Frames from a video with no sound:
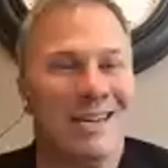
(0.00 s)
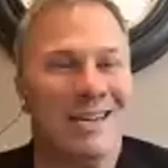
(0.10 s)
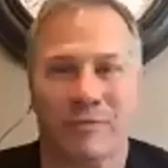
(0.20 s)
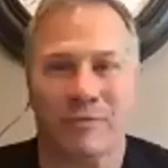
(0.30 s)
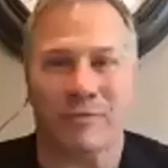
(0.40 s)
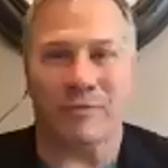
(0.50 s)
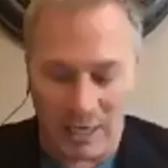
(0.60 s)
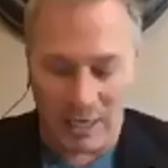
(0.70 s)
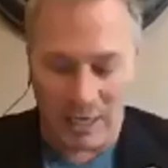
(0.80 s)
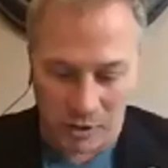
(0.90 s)
Nashville.
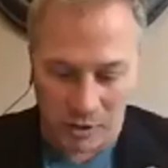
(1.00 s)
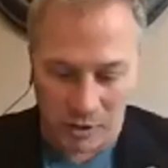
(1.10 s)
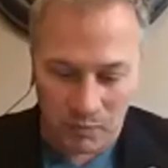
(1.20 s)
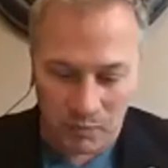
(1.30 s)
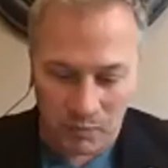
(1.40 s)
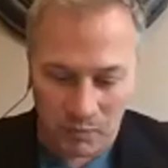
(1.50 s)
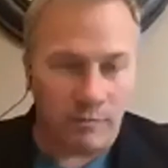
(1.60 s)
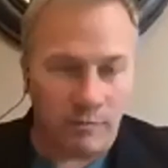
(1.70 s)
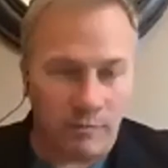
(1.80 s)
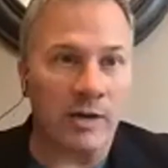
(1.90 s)
So
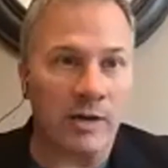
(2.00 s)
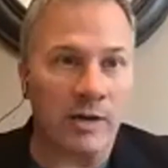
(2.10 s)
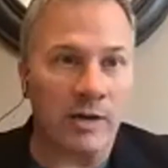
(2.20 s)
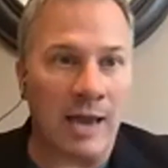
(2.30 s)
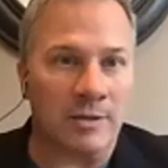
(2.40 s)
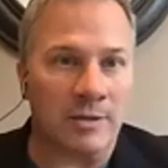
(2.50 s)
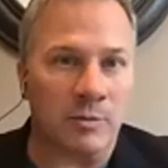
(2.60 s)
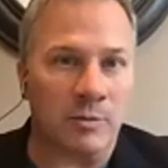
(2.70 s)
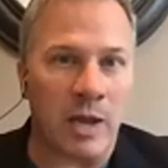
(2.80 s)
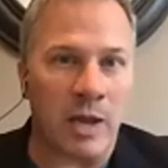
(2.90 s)
very excited to
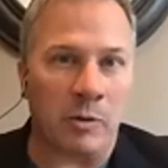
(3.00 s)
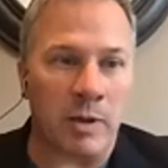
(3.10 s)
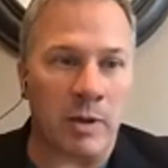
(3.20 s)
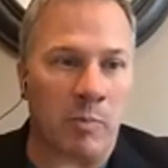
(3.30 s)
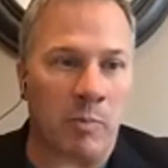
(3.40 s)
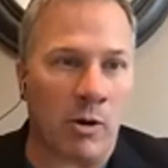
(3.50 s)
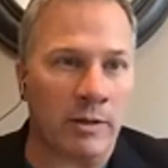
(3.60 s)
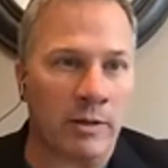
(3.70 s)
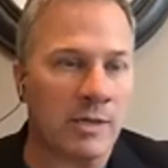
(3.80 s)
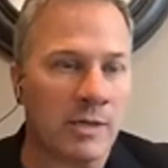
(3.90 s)
be able to be a part of
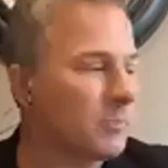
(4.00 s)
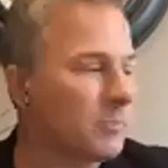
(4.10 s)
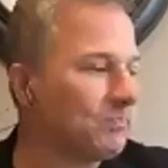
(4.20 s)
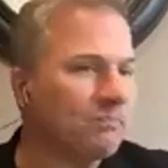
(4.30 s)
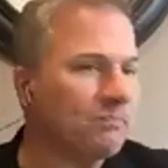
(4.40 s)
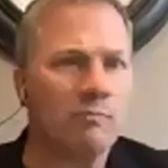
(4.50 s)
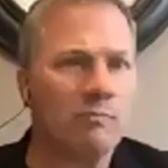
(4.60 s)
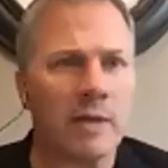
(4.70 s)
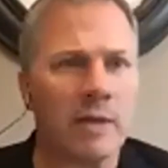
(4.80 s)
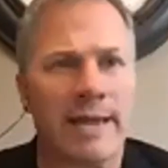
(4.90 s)
this.
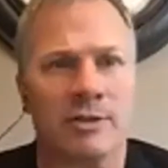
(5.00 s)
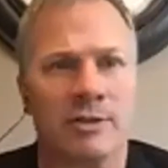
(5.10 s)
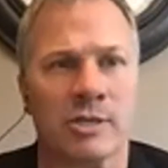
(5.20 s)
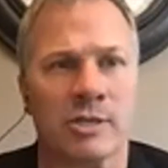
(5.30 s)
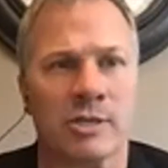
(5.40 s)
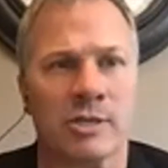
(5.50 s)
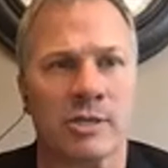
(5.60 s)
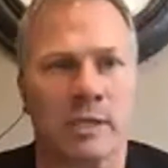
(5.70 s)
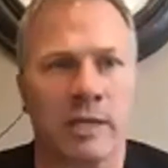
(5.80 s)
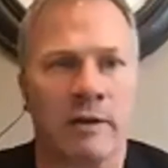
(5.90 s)
And just to let
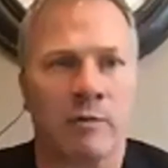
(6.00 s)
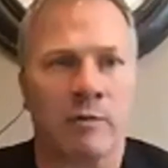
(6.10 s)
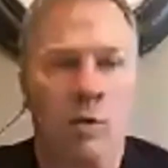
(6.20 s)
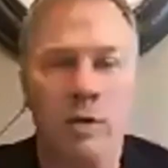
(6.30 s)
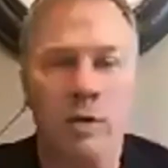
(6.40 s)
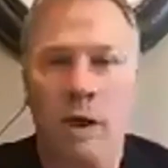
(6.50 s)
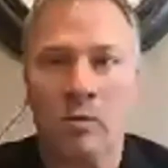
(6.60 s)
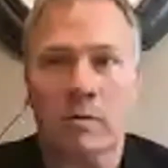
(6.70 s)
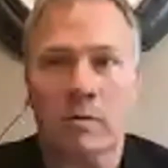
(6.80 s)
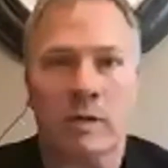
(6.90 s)
everyone know,
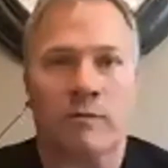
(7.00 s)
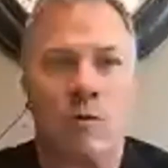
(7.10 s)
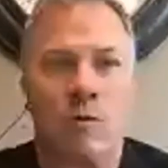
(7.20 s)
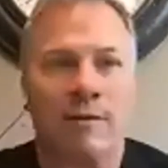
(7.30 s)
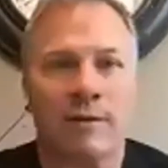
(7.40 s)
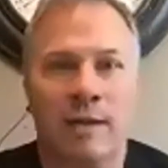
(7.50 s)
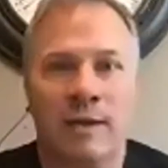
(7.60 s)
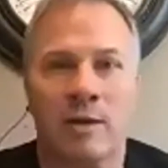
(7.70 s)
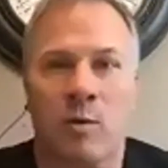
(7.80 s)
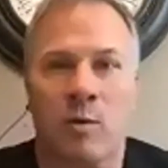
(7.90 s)
if you have any
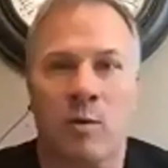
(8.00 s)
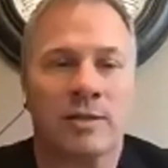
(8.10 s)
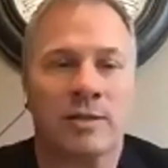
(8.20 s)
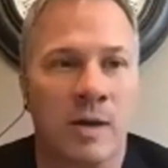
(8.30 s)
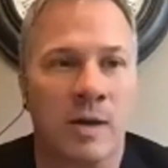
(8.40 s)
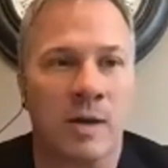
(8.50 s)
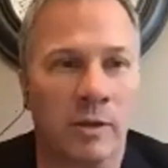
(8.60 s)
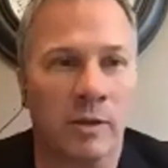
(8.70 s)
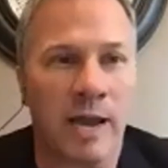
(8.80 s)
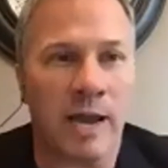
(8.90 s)
questions, I'm willing to
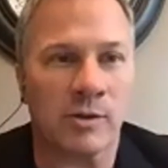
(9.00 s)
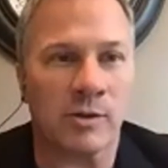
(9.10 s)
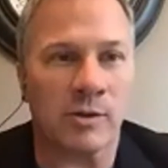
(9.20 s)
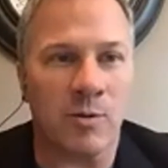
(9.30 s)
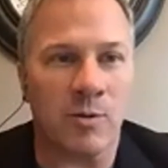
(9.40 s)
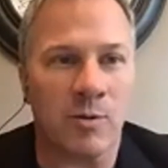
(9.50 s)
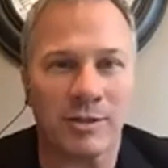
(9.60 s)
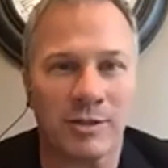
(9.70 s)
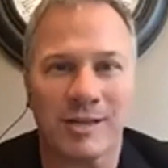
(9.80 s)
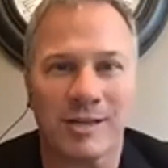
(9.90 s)
answer any questions
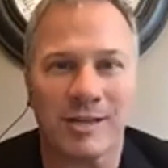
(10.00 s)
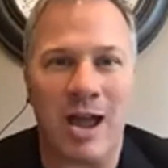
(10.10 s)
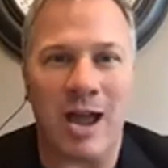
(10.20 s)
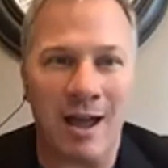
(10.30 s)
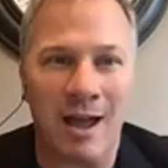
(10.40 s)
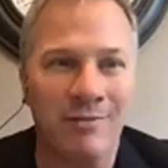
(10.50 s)
that you have.